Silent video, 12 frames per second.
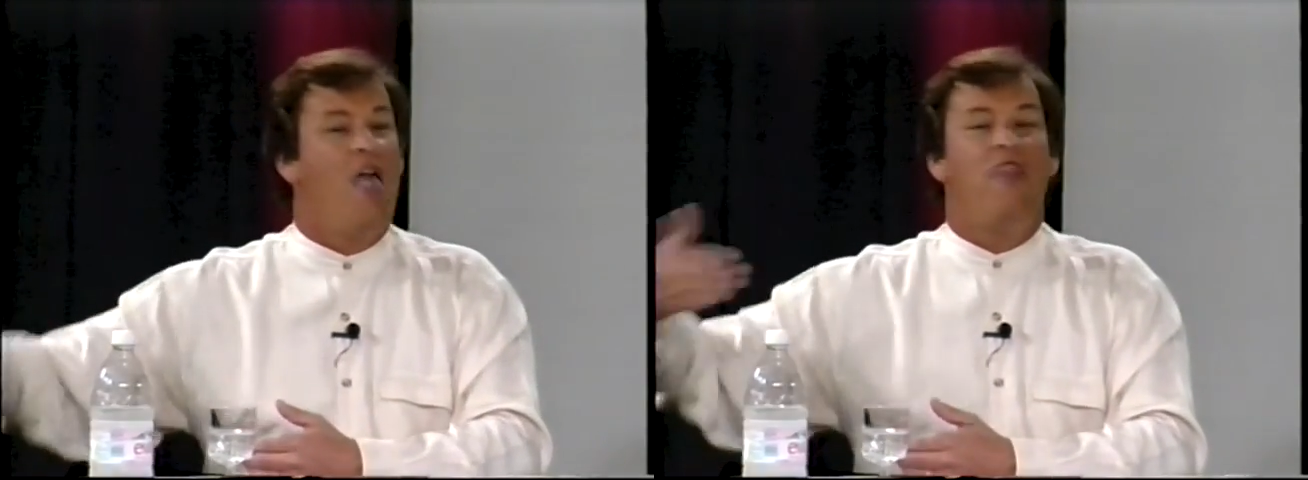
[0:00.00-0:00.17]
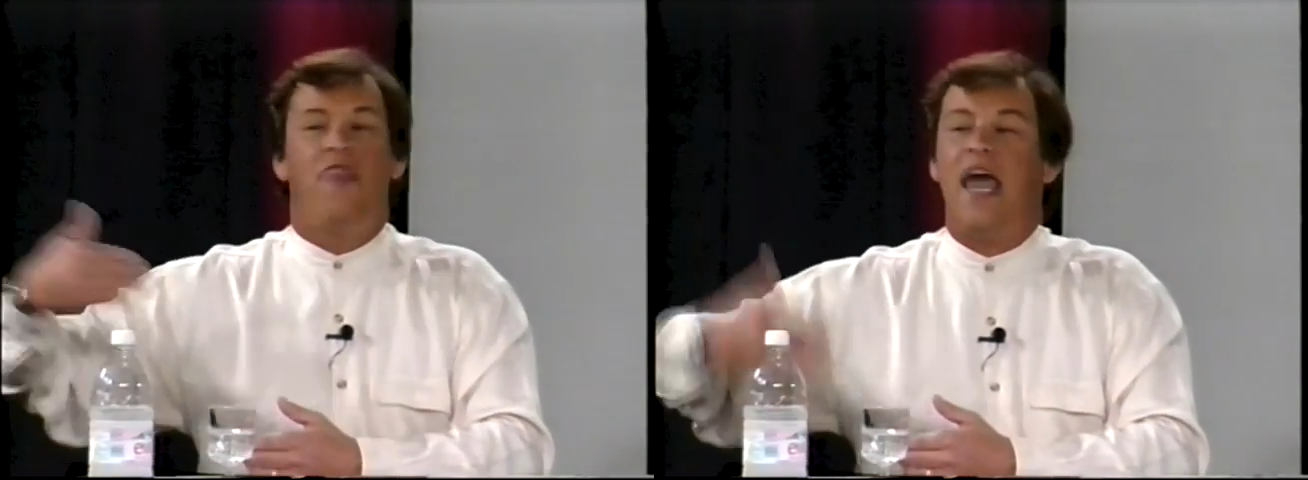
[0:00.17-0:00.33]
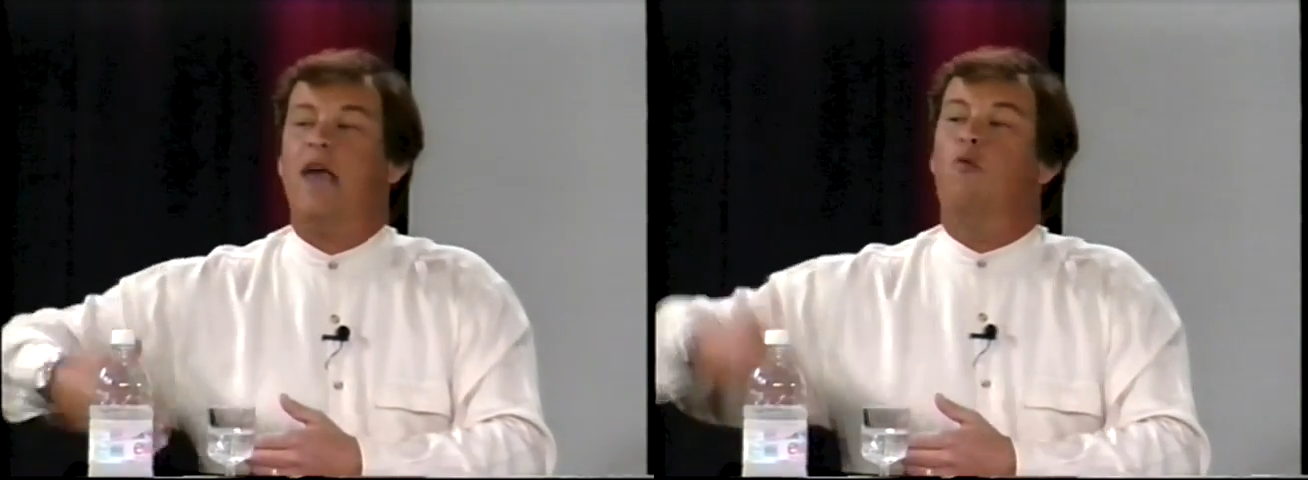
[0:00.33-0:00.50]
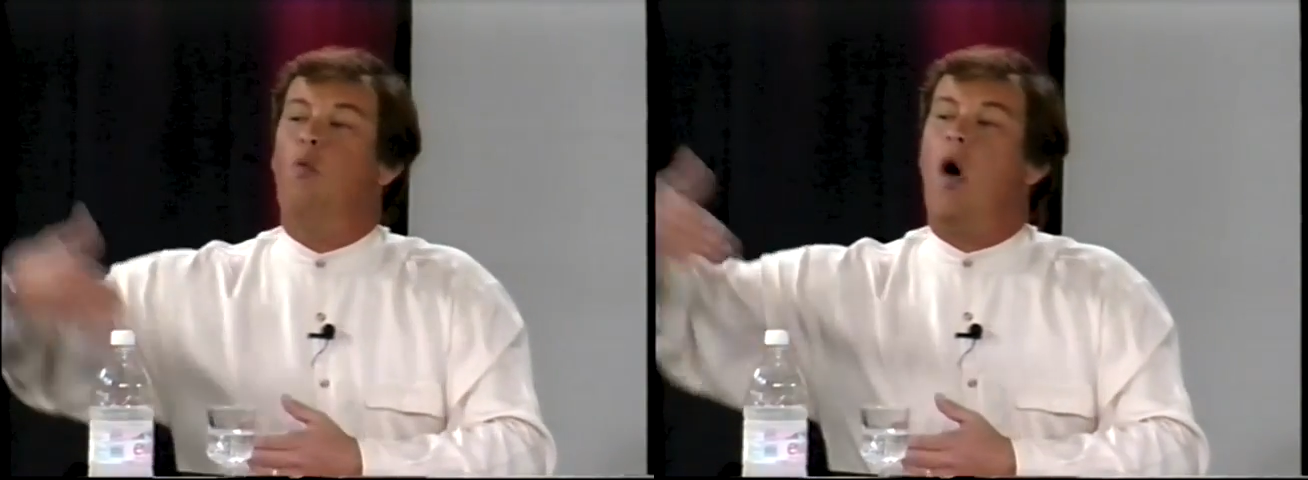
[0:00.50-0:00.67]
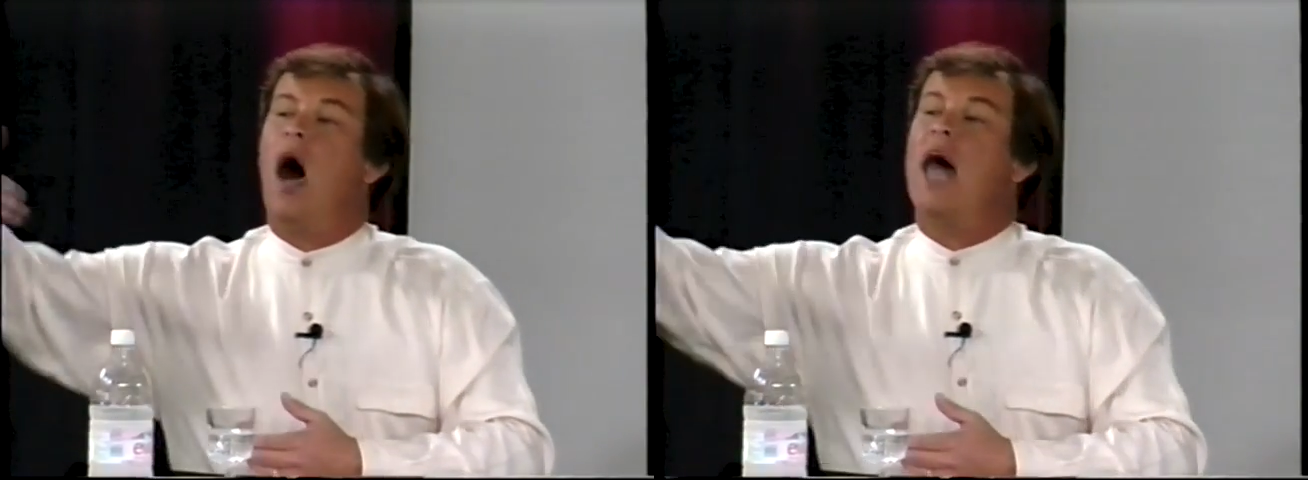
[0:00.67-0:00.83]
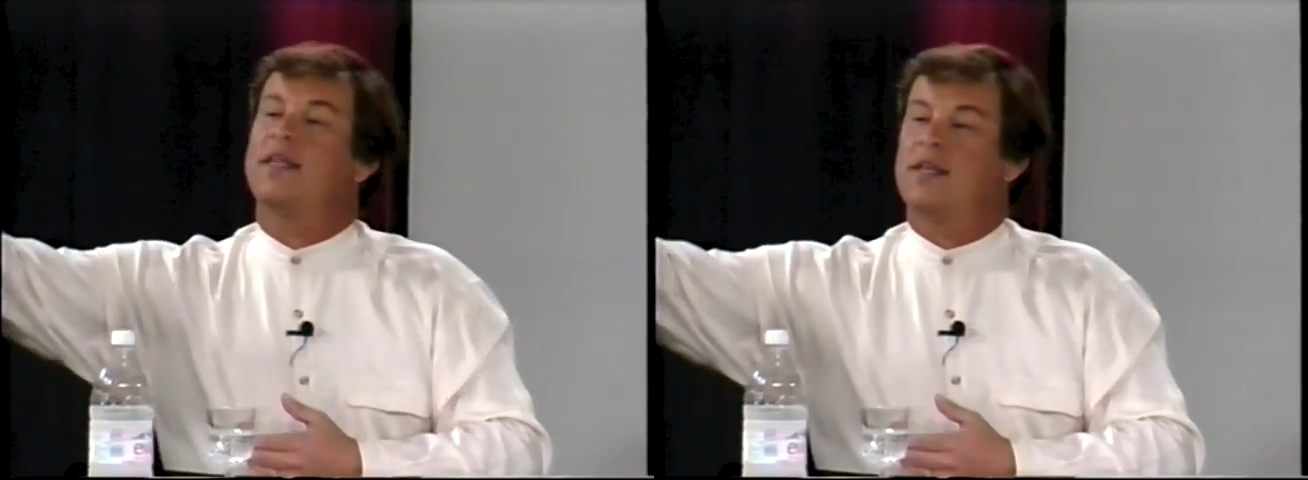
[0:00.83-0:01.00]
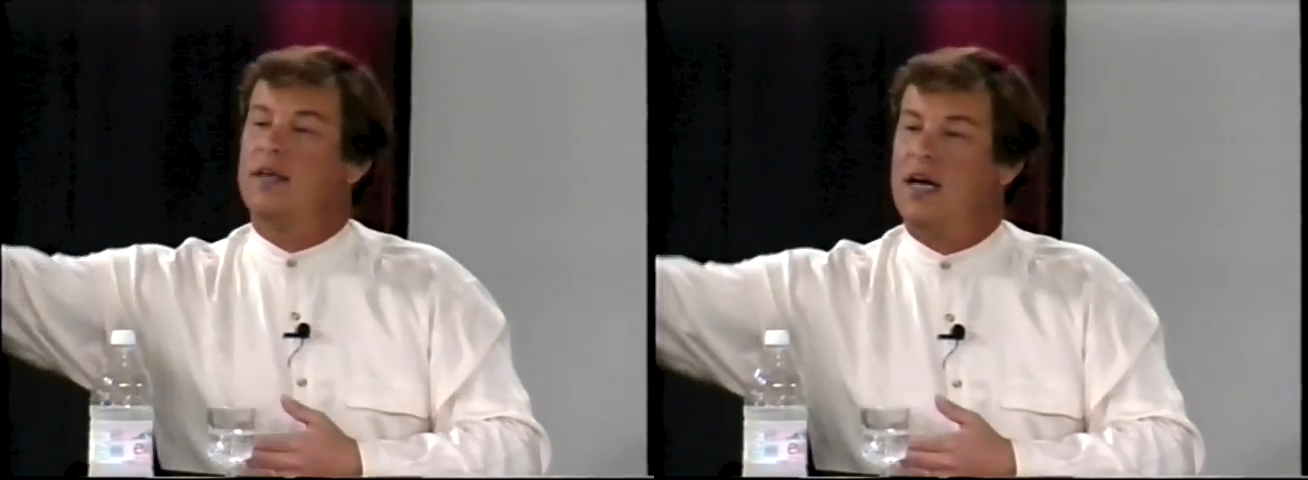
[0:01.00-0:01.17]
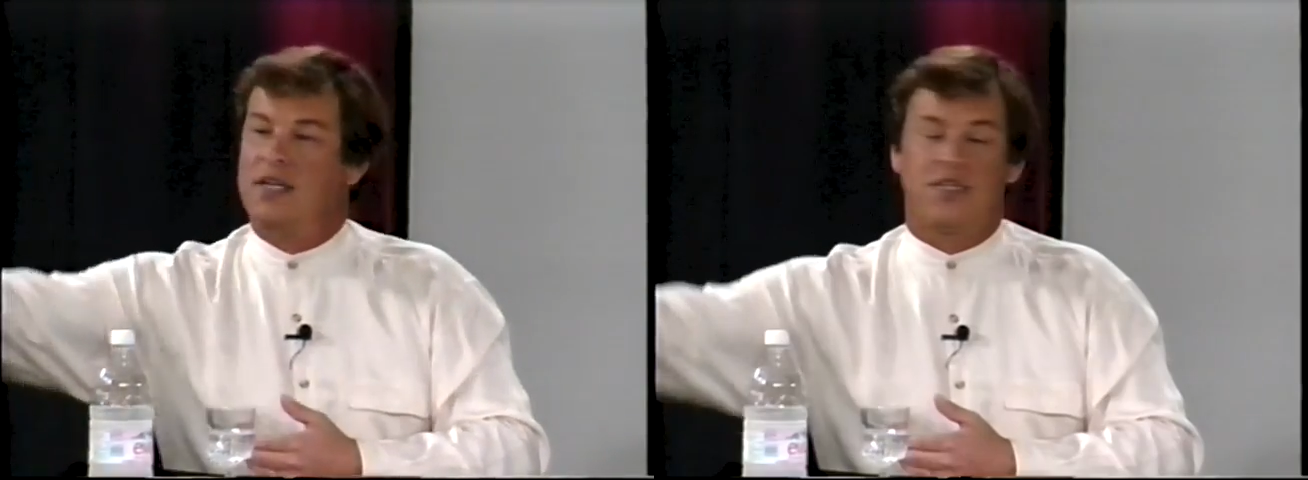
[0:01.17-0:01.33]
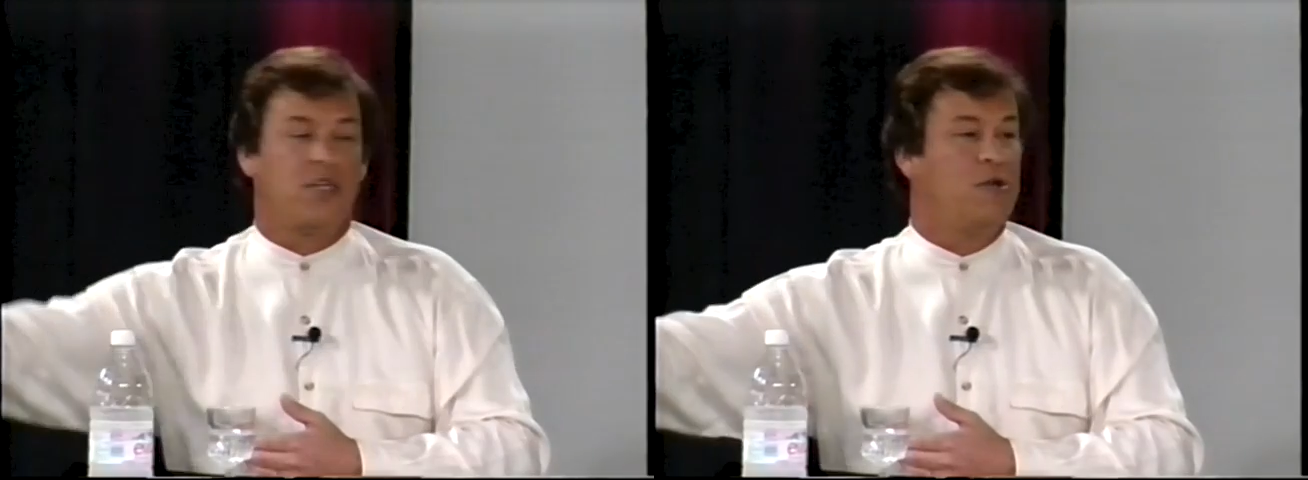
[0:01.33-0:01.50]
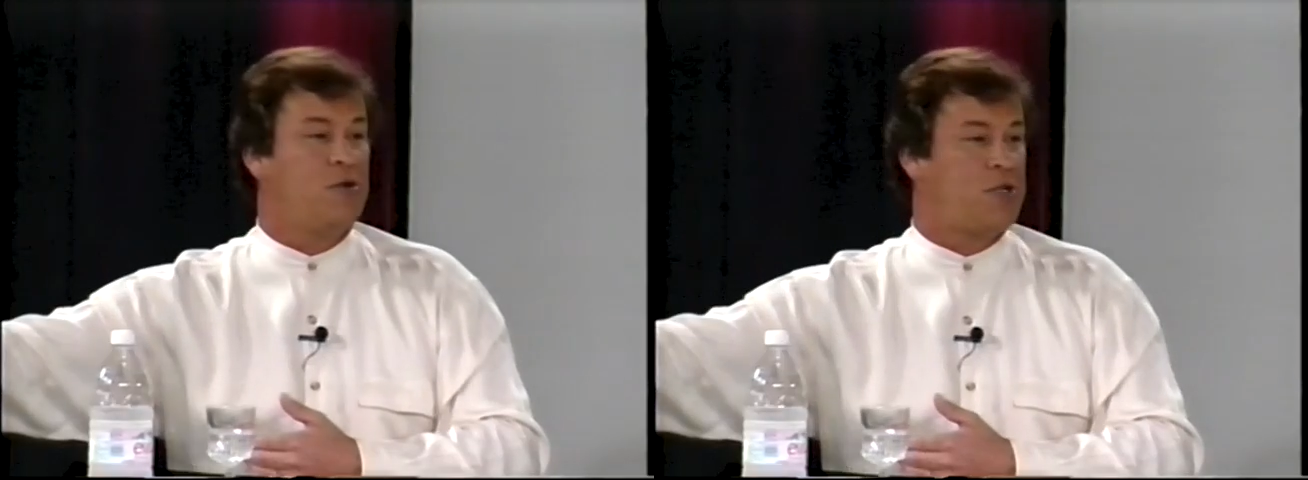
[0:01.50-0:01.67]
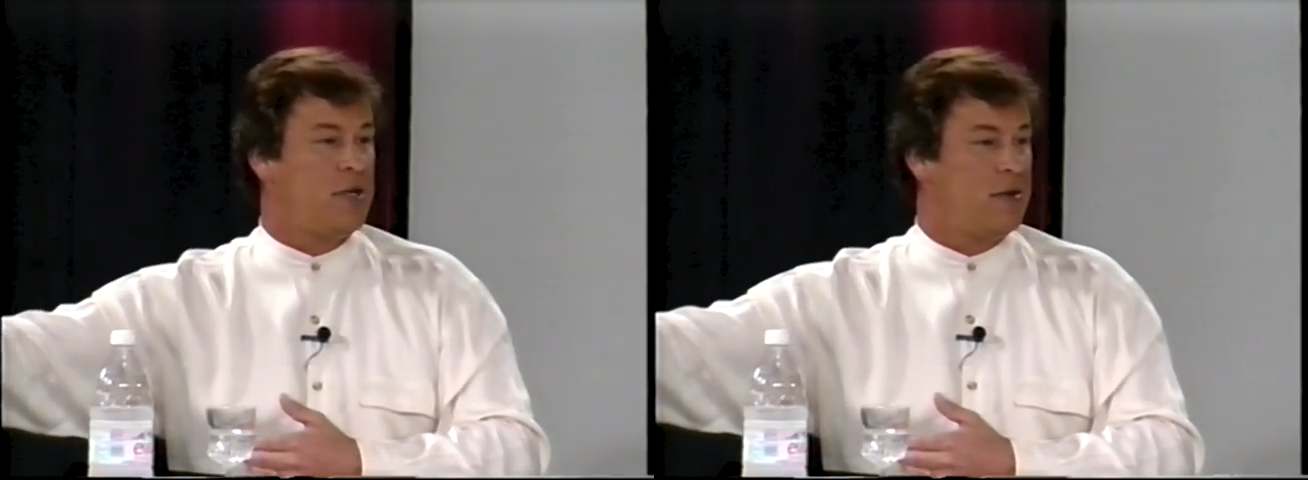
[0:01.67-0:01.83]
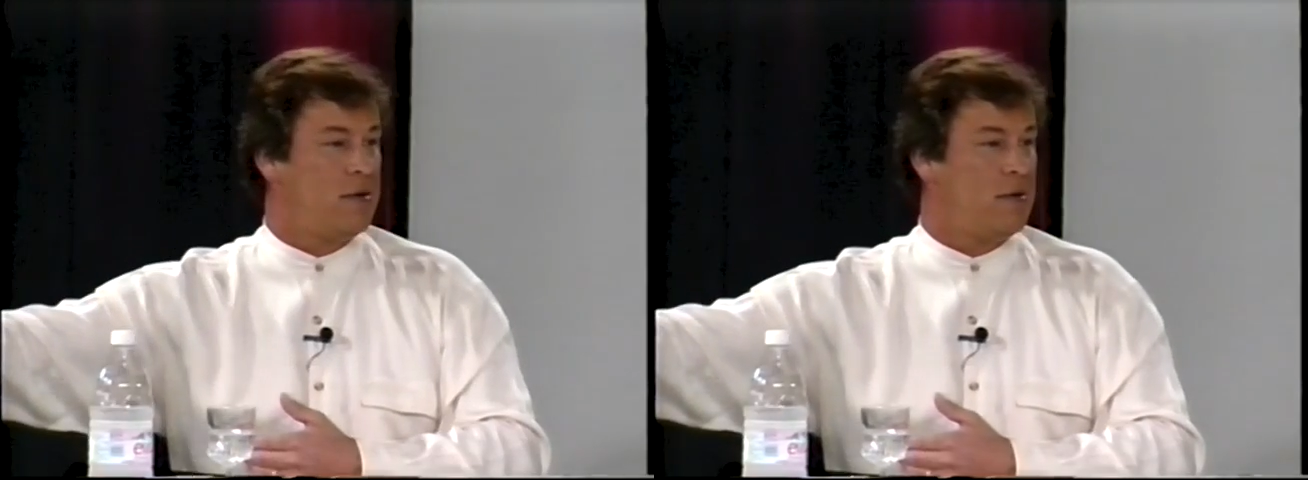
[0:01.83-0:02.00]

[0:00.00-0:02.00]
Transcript: They want a solution.